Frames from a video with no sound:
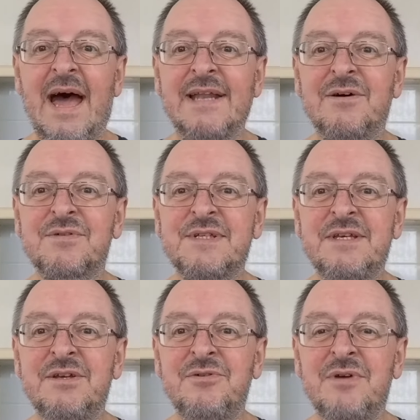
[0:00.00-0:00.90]
And I'll see
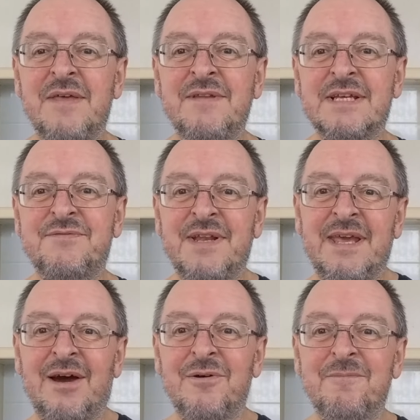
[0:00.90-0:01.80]
you in the next
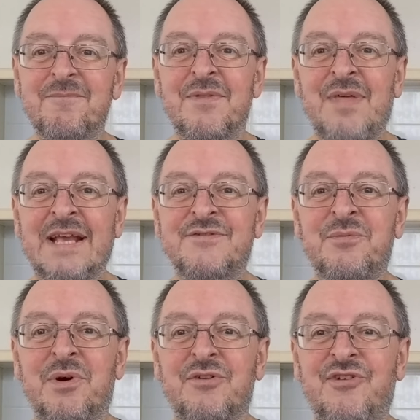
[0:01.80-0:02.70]
video. Thanks for
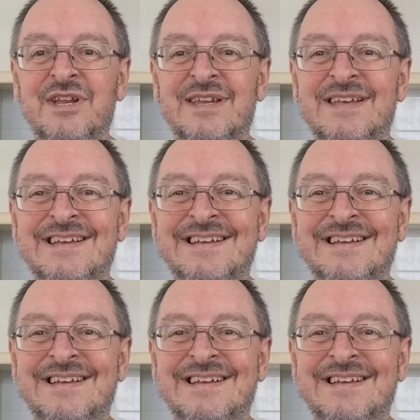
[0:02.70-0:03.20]
watching.